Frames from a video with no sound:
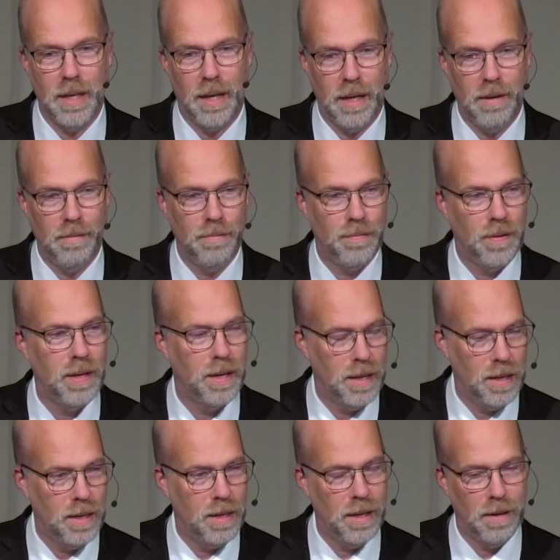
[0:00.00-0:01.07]

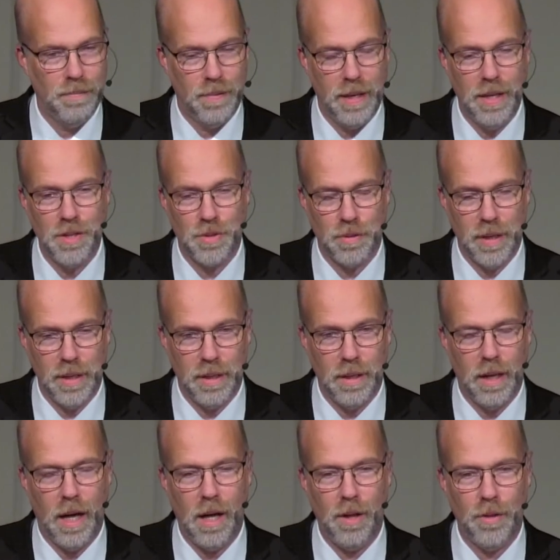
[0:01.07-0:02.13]
of Israel.
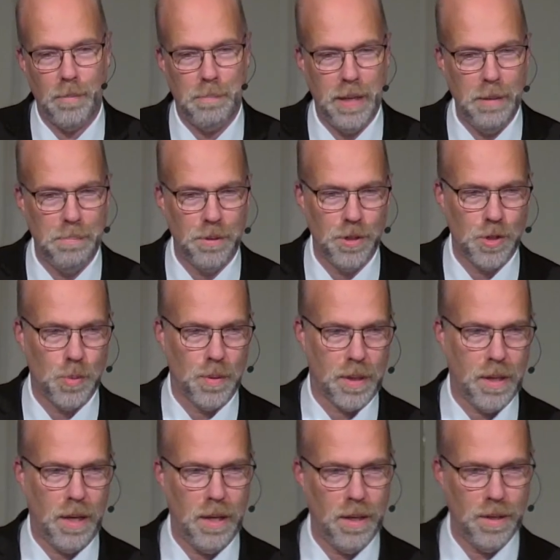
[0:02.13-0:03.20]
All the peoples were
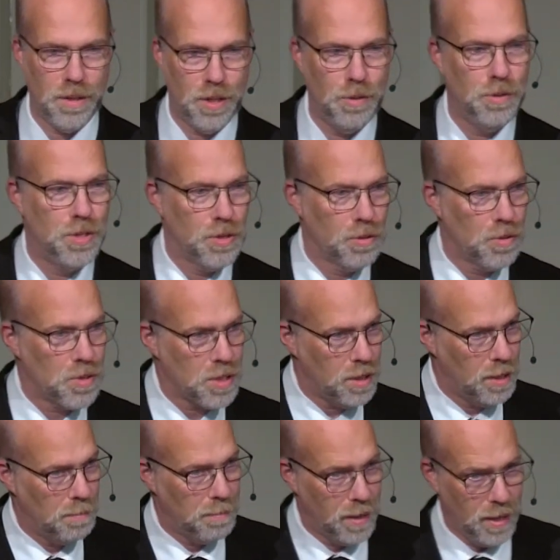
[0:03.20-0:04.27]
called to
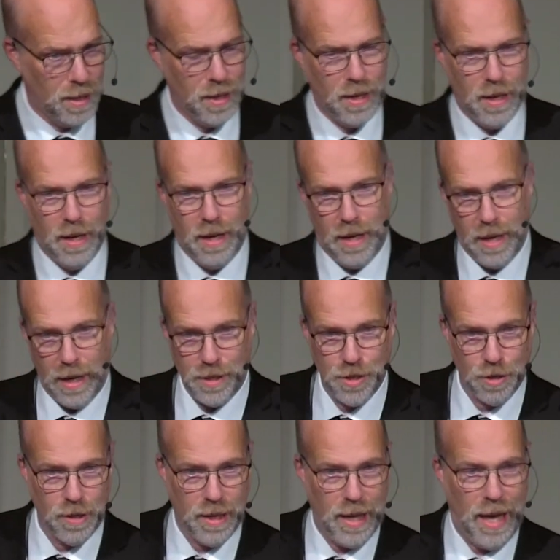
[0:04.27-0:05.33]
Jerusalem
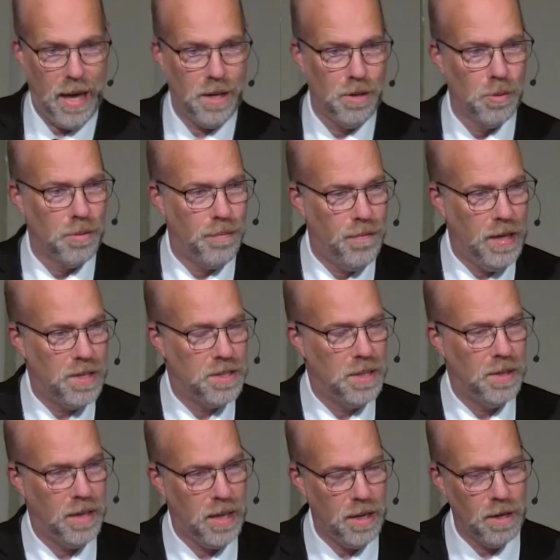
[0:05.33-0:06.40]
during annual feasts in
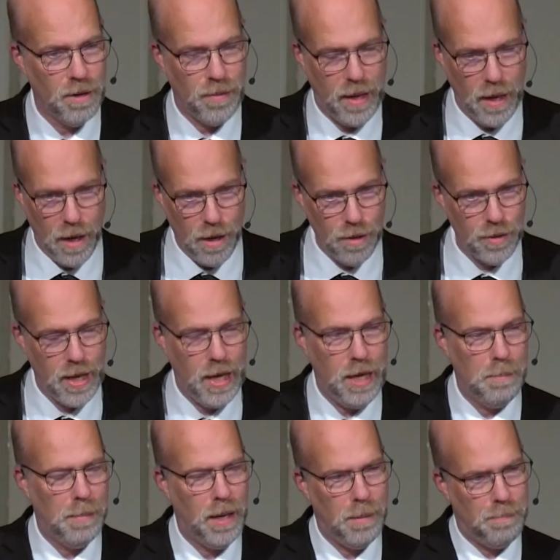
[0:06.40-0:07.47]
the year. They all
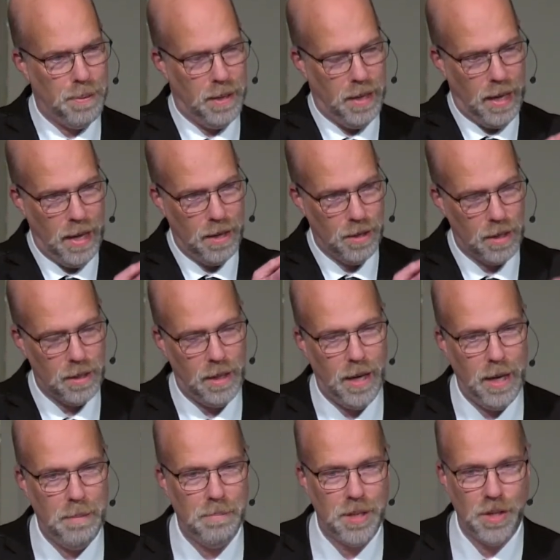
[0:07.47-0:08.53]
came up and
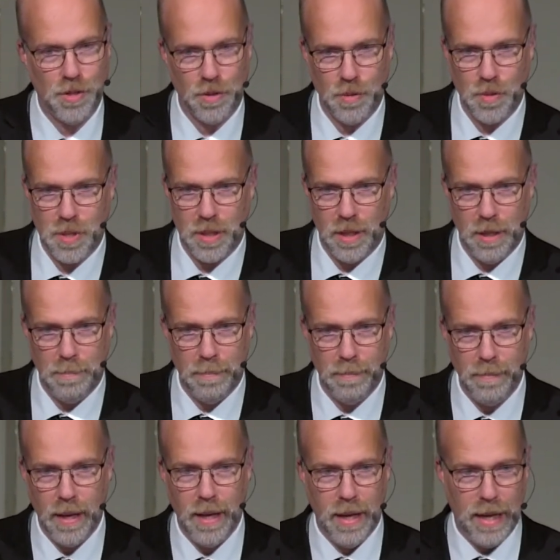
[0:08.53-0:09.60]
climbed to Jerusalem.
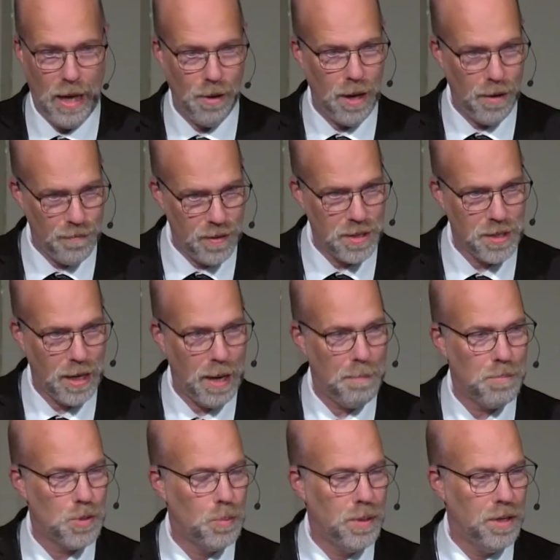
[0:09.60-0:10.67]
Now,
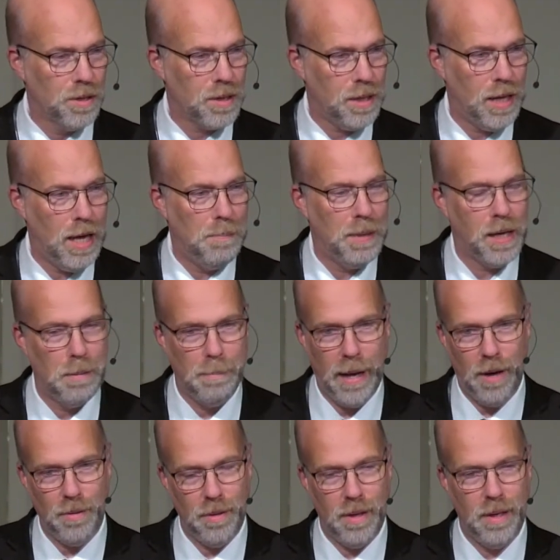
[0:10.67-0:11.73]
oftentimes when you're climbing a
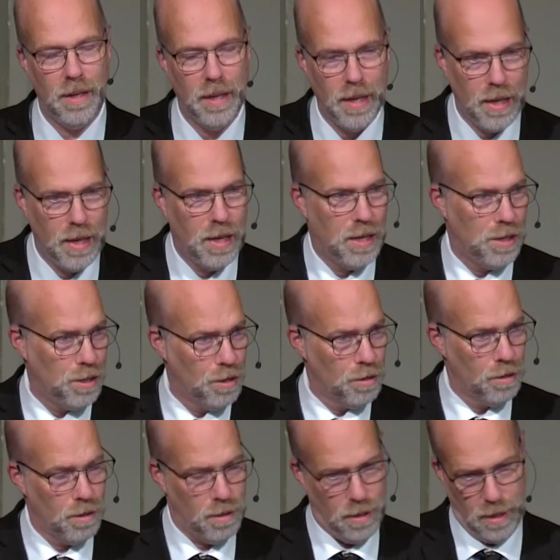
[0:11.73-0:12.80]
mountain,
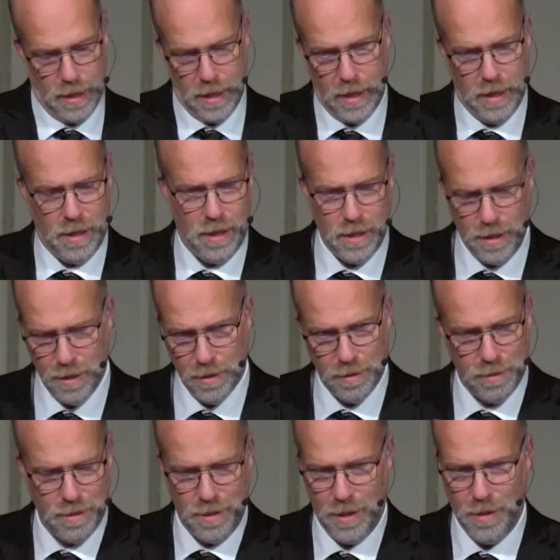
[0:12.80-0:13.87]
your
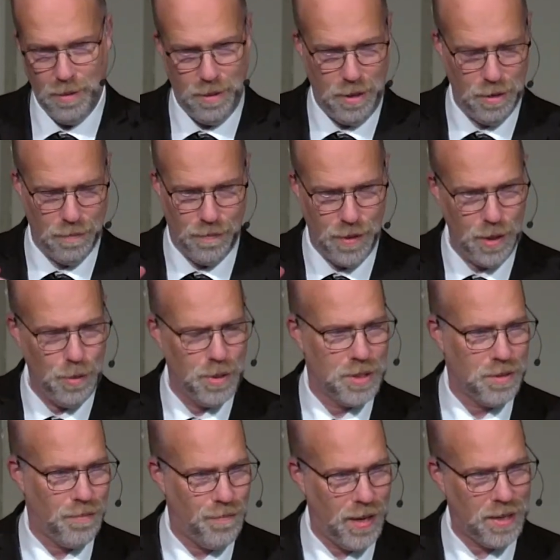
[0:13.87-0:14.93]
view is
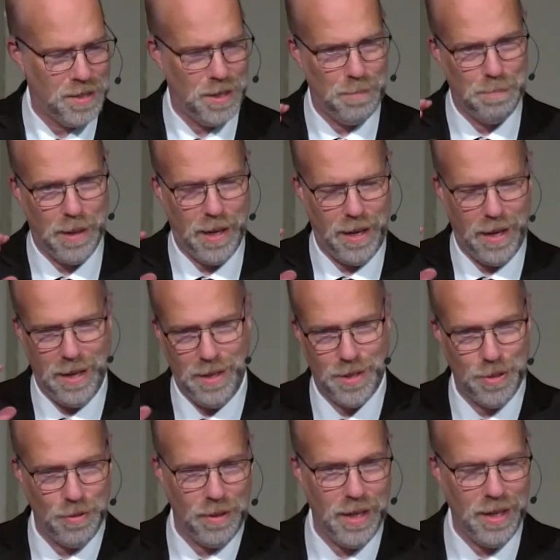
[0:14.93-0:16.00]
affected by
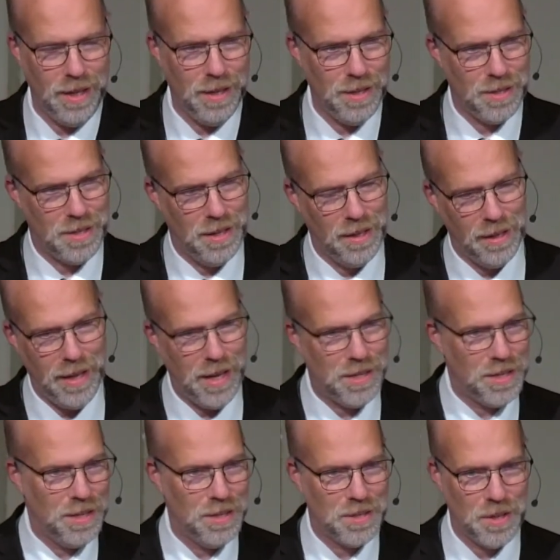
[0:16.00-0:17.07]
trees and
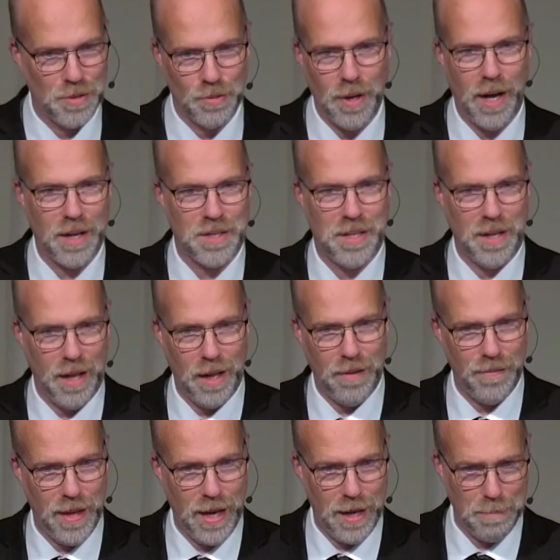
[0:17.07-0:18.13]
ledges and rocks and all of
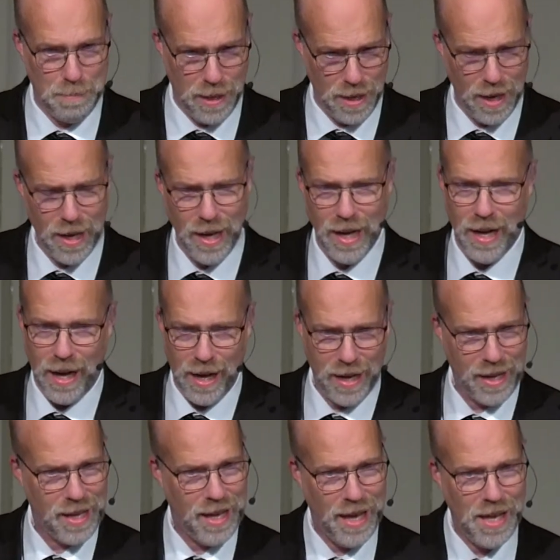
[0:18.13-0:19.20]
that. But on
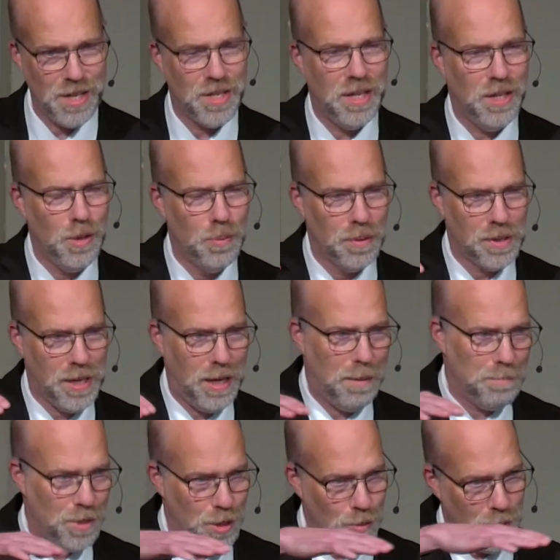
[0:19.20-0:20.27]
occasion, you will come
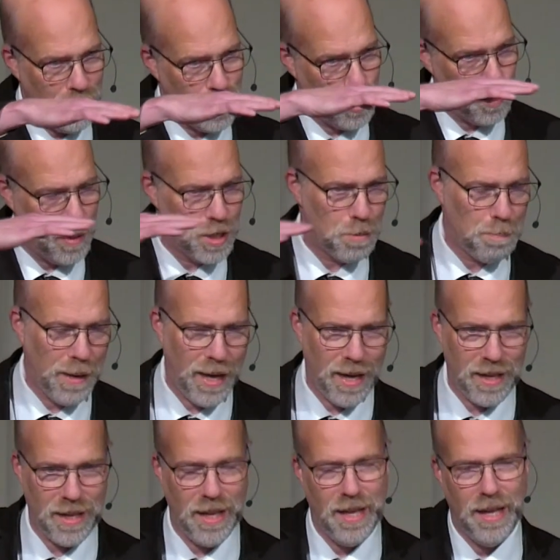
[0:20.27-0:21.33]
to a
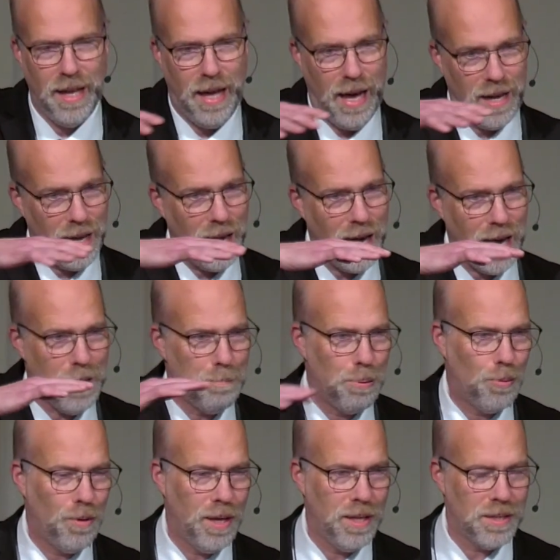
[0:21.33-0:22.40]
switchback and a high
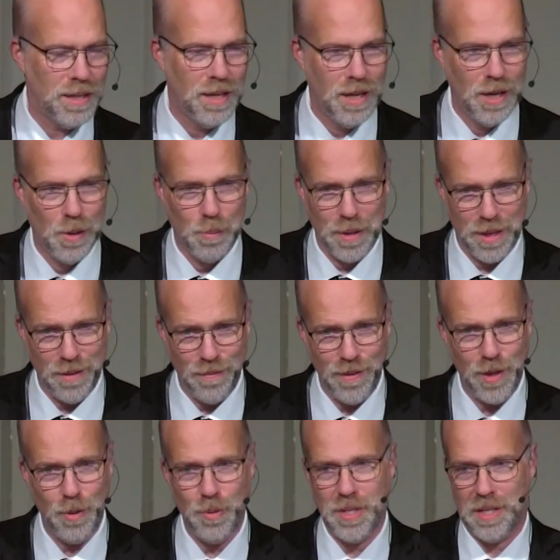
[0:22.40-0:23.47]
point where the
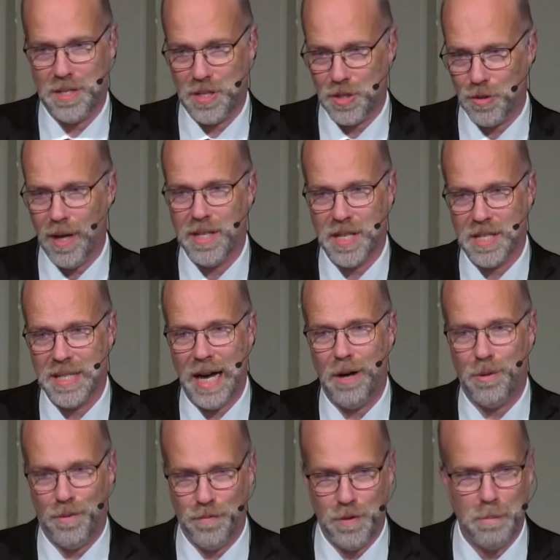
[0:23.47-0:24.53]
view just stretches
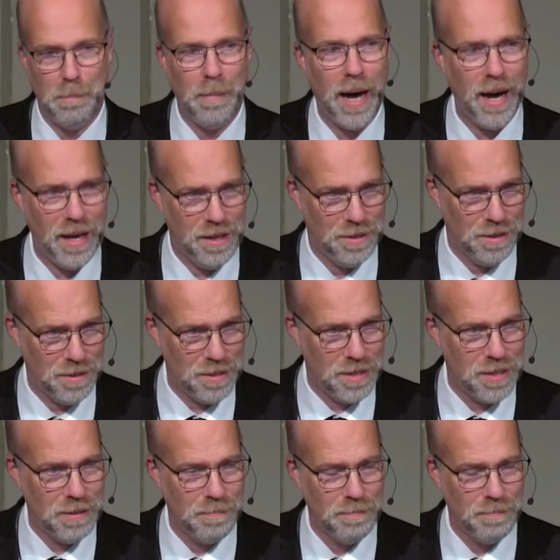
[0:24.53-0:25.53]
out for miles.